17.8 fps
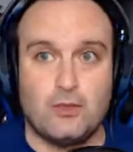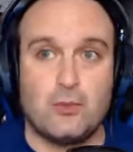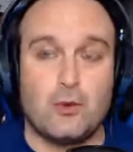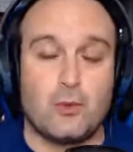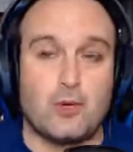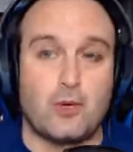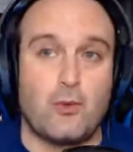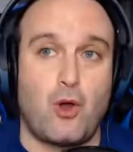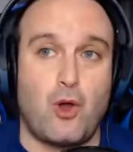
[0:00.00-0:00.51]
but
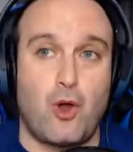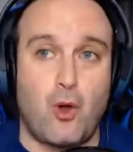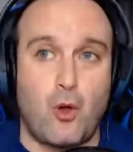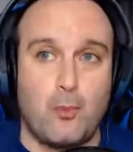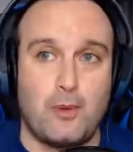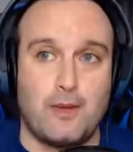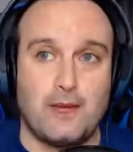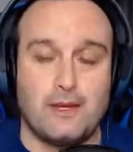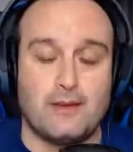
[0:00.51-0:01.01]
we were
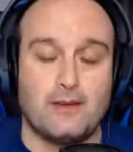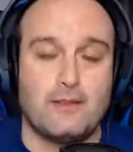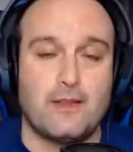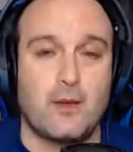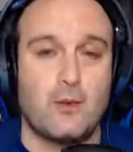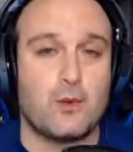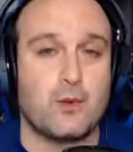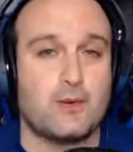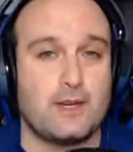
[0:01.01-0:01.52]
hoping that
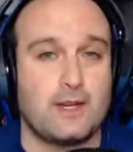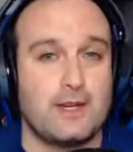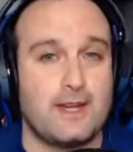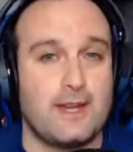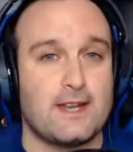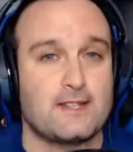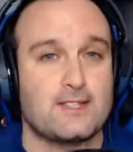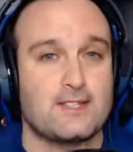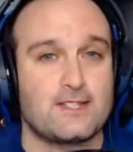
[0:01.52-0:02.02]
we were going to
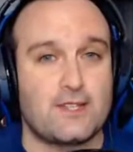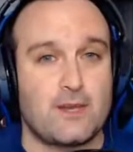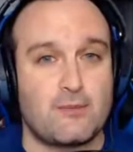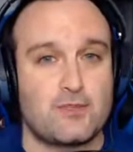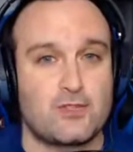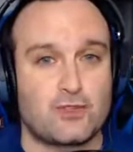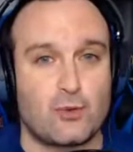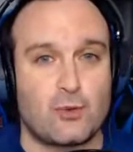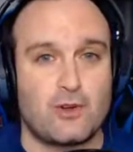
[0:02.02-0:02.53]
get some
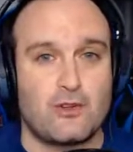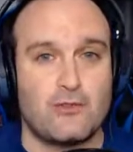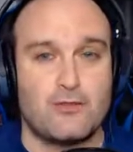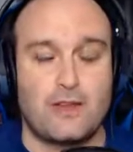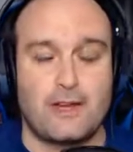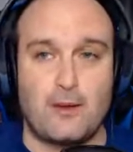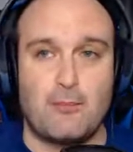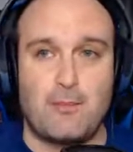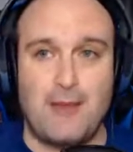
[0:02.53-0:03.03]
sort of
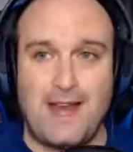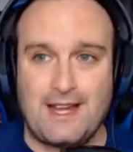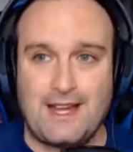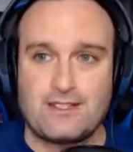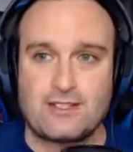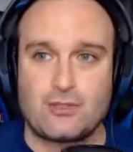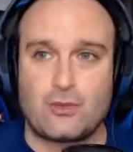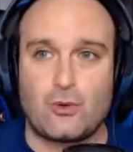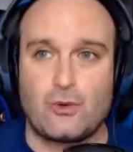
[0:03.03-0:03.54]
like a
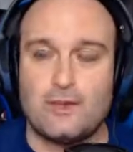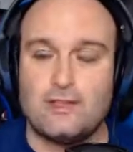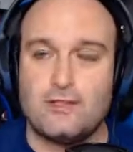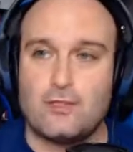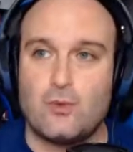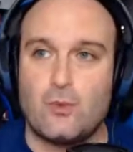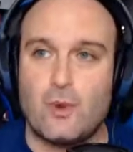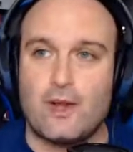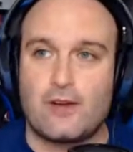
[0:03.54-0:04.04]
backstory
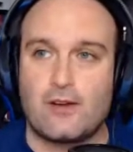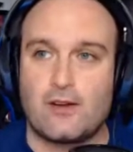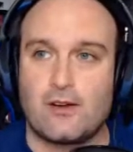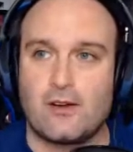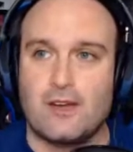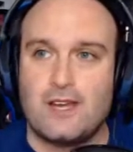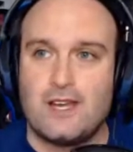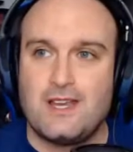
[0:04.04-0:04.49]
to where,